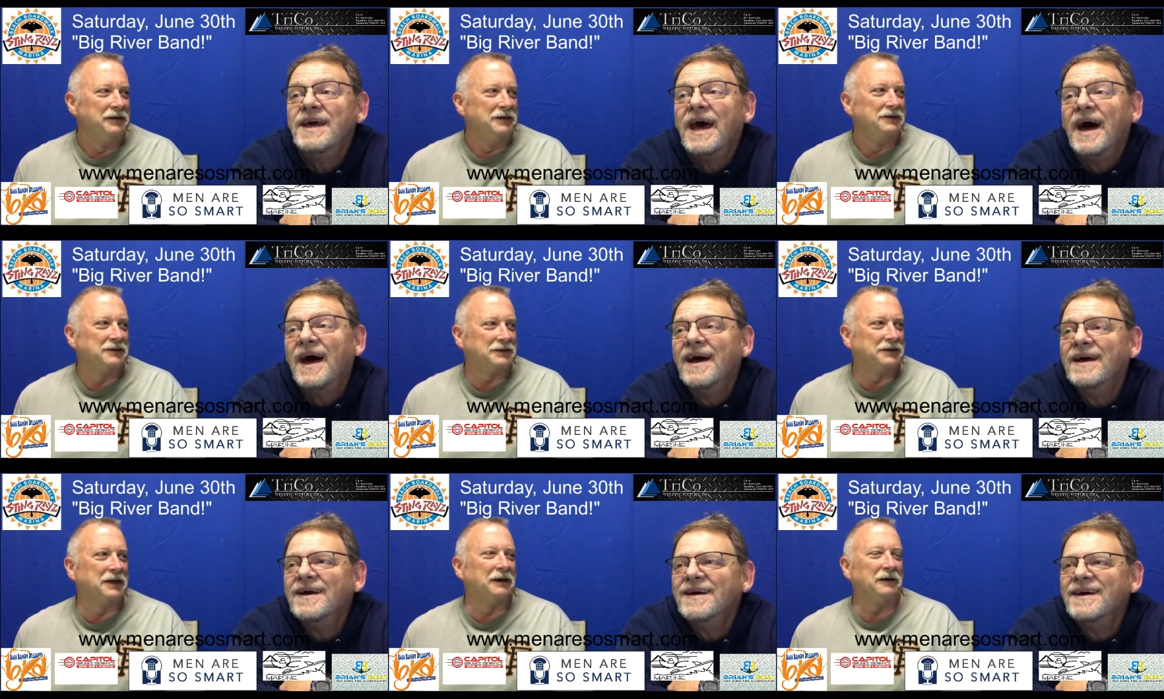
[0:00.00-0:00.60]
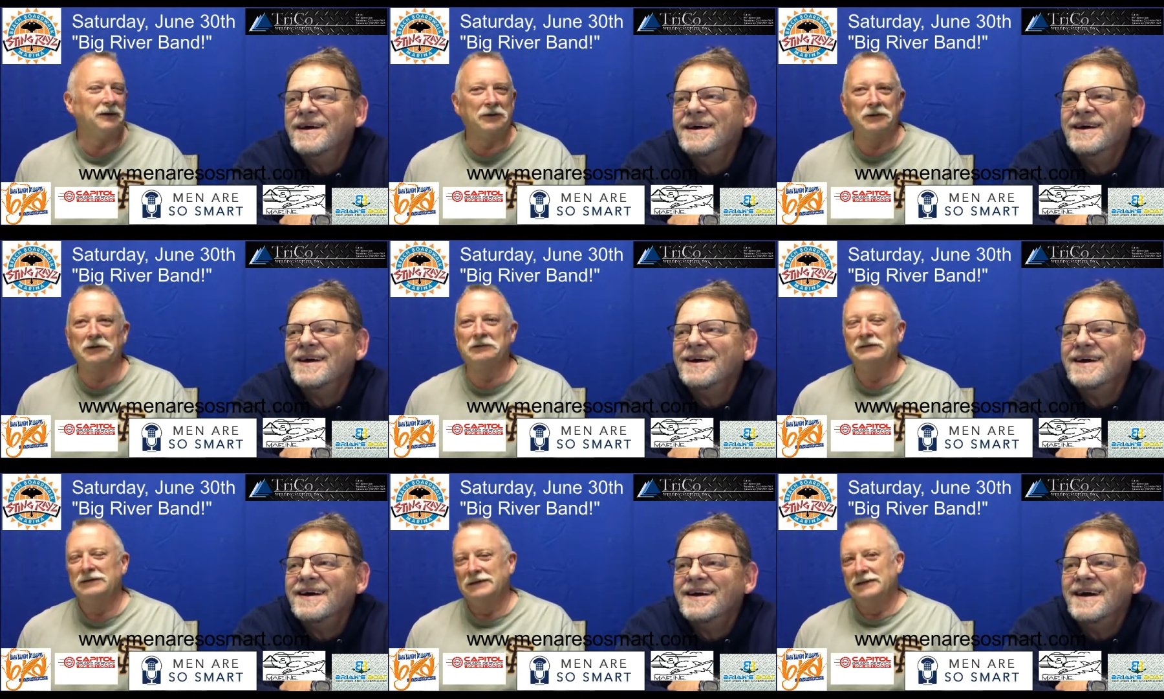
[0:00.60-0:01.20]
Speaker 1: Yeah.
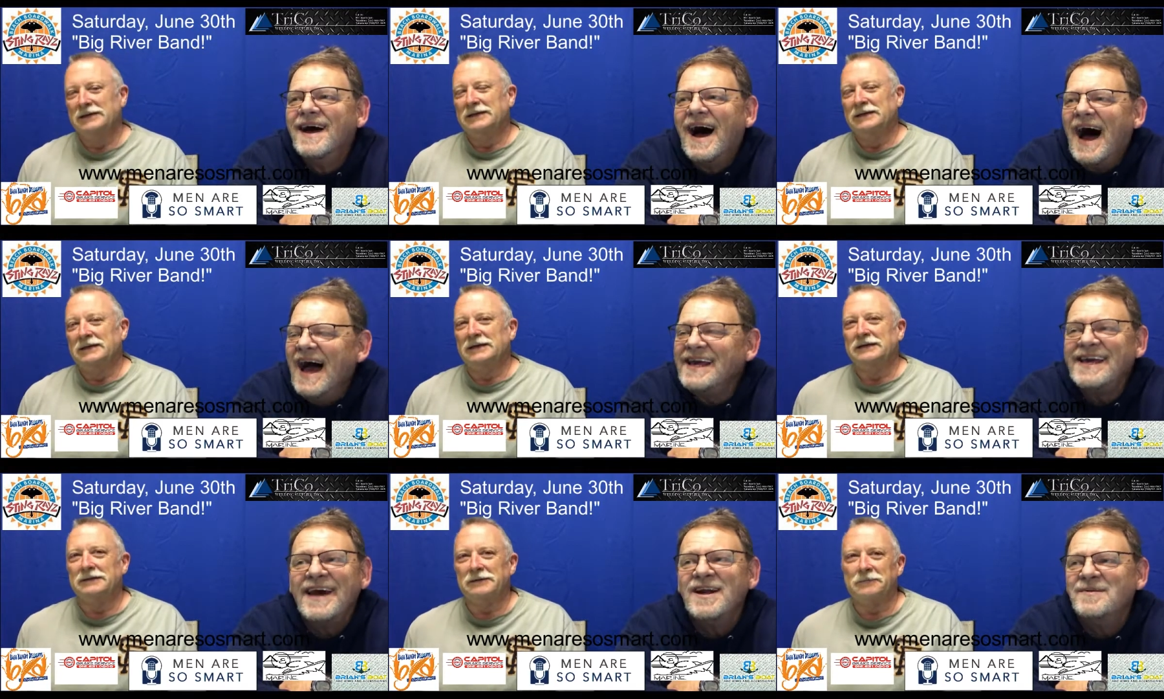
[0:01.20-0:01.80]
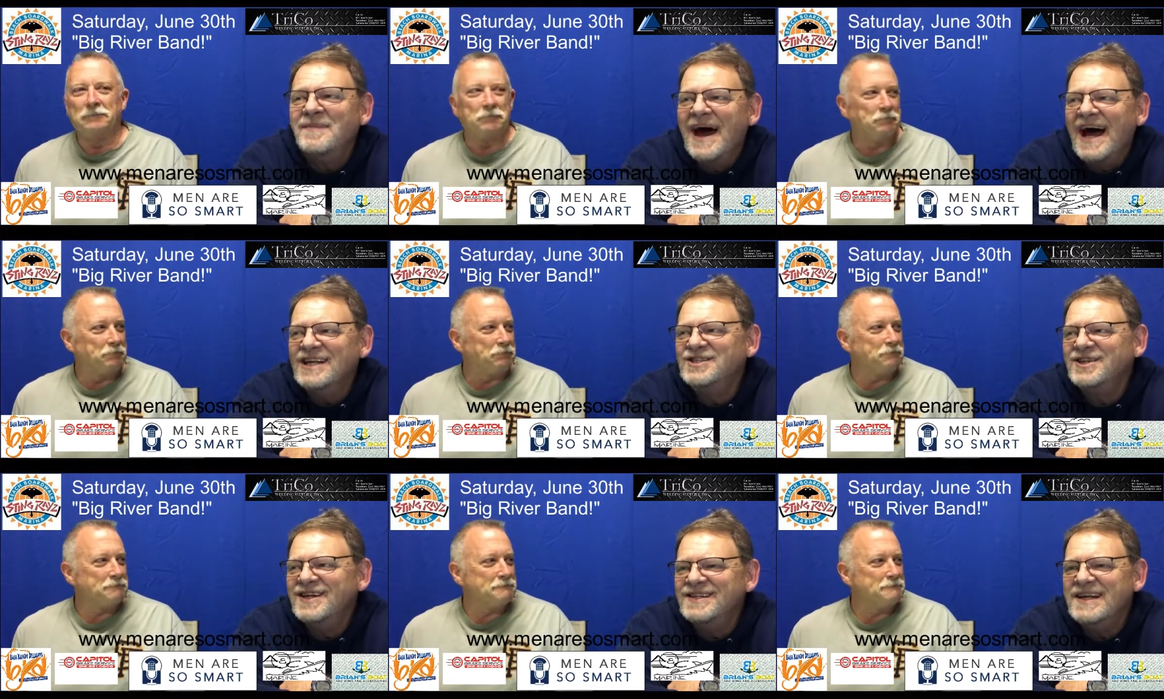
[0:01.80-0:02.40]
Speaker 2: so I can't
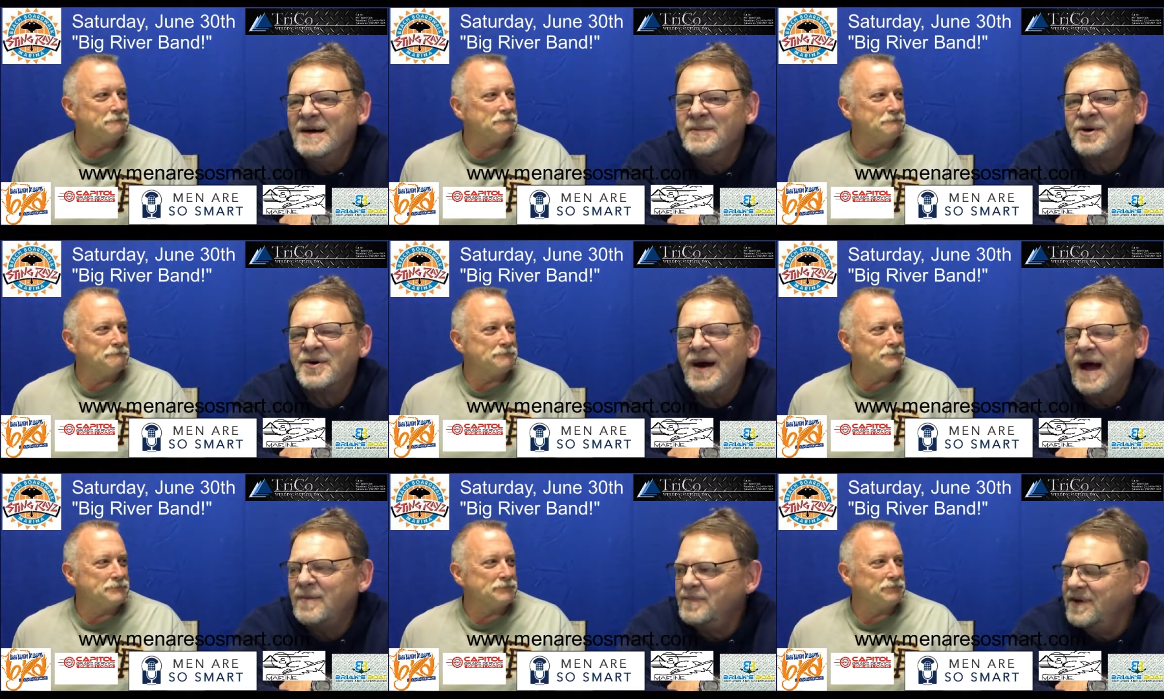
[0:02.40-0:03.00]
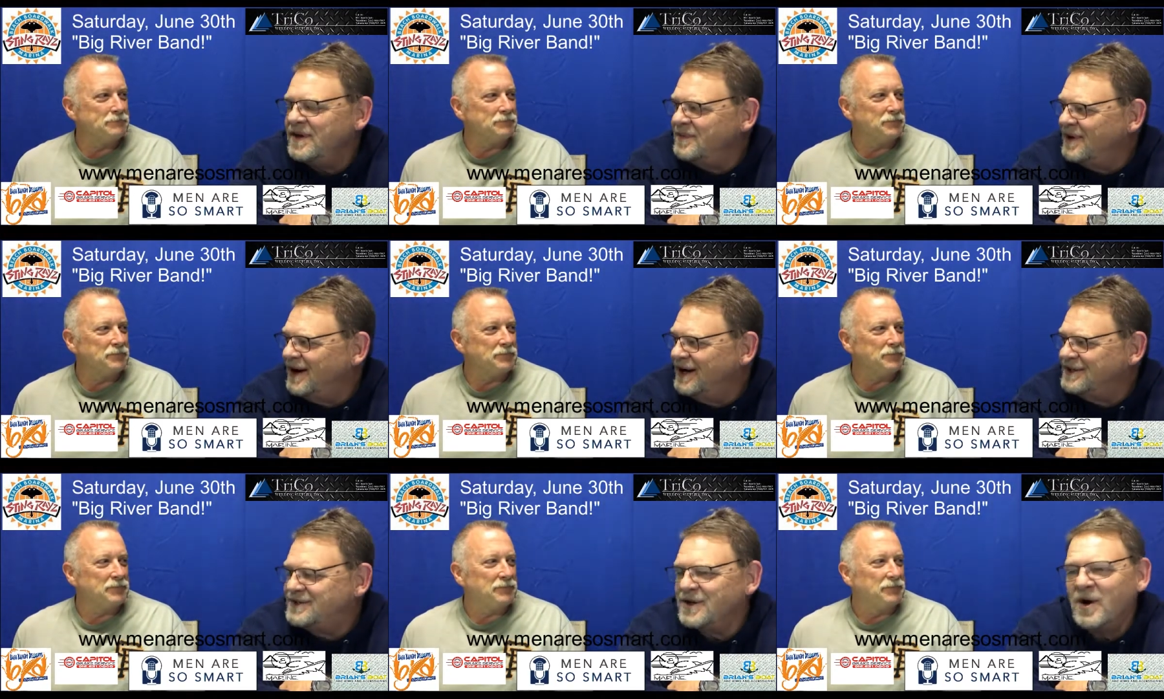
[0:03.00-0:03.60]
imagine a Democrat being
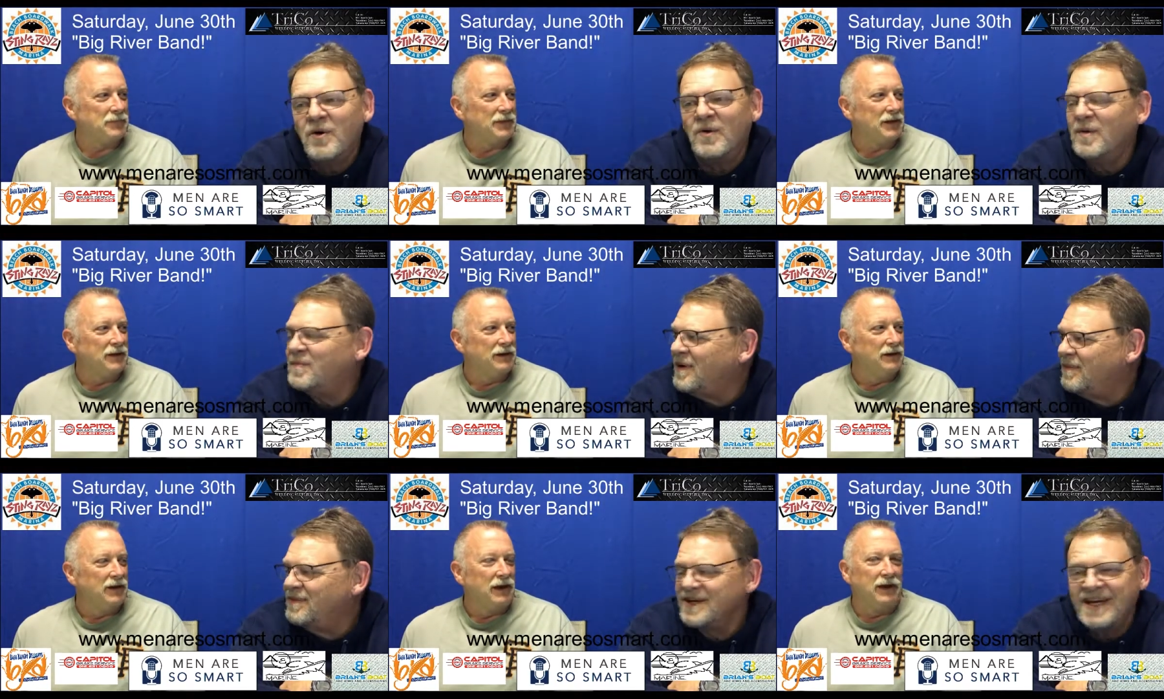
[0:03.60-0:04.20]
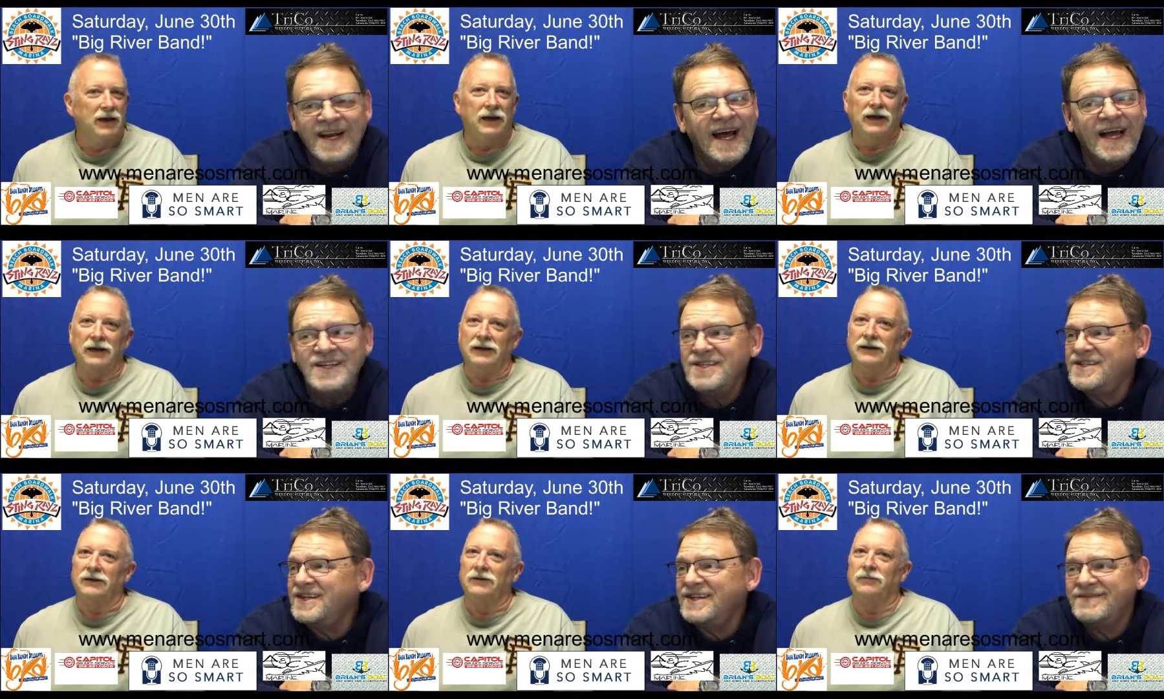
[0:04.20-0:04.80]
married to a Republican. I
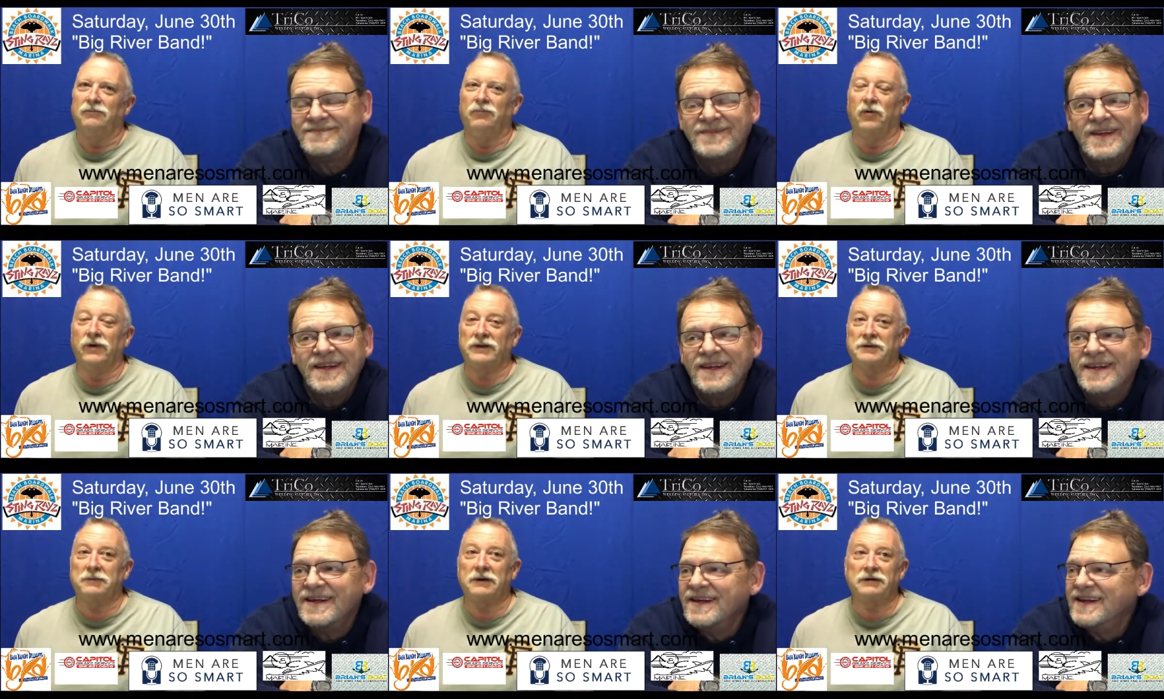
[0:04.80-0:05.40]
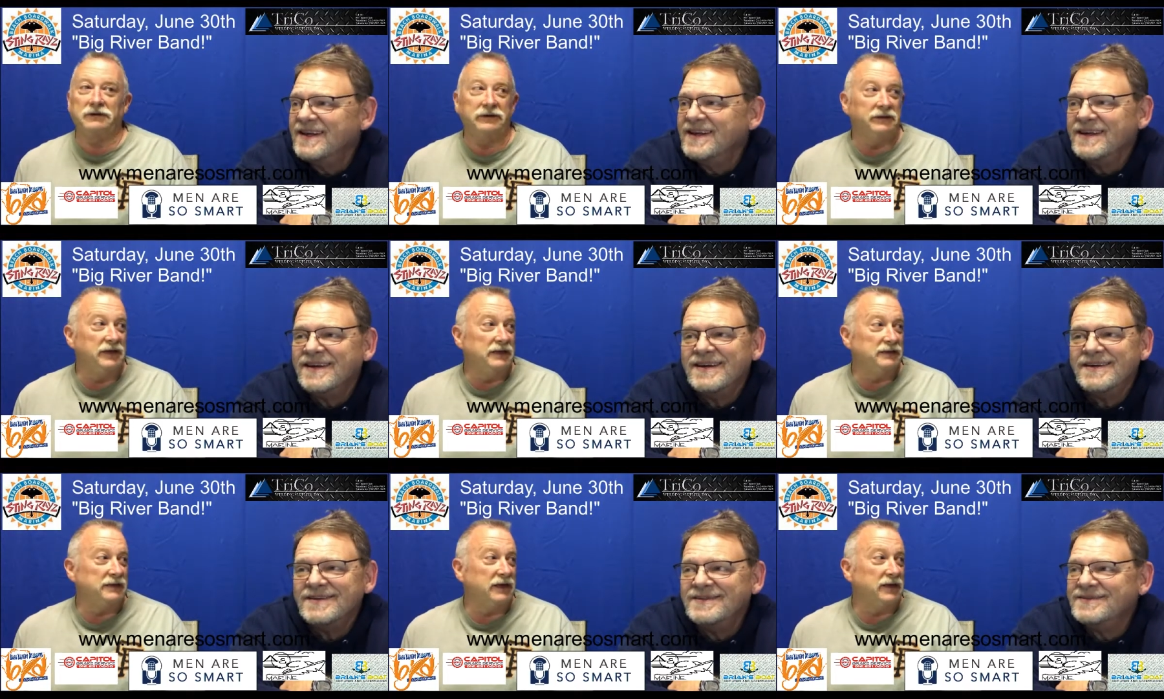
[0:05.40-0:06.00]
just
Speaker 1: boy, especially in
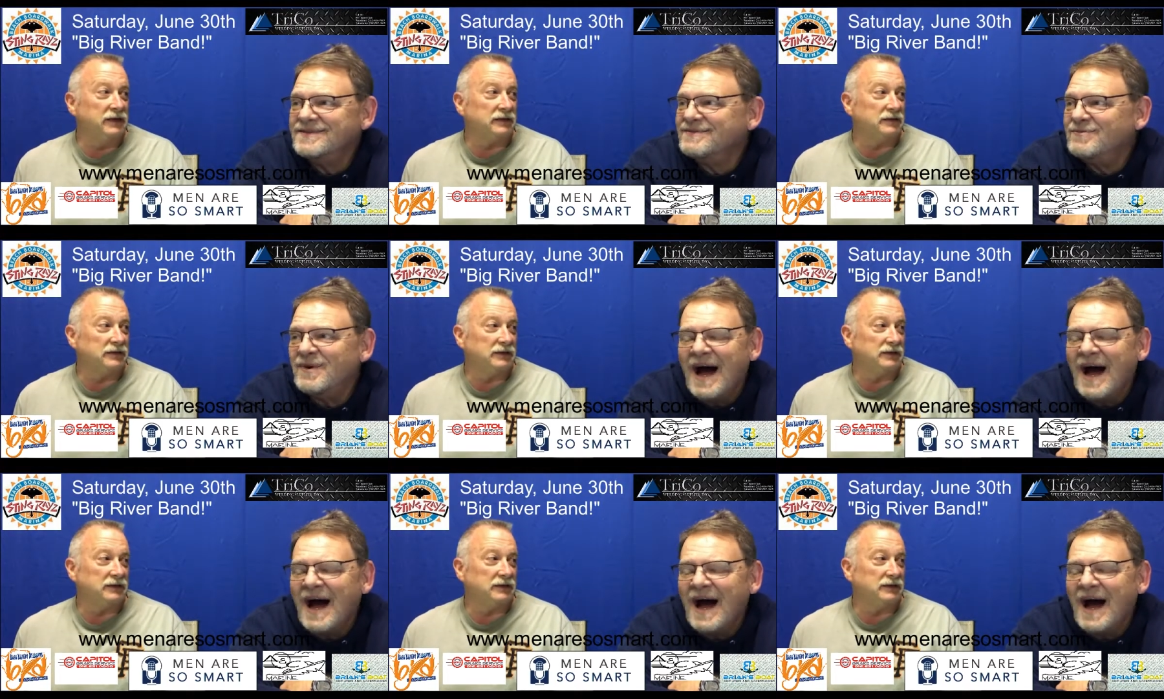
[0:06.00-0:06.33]
these days.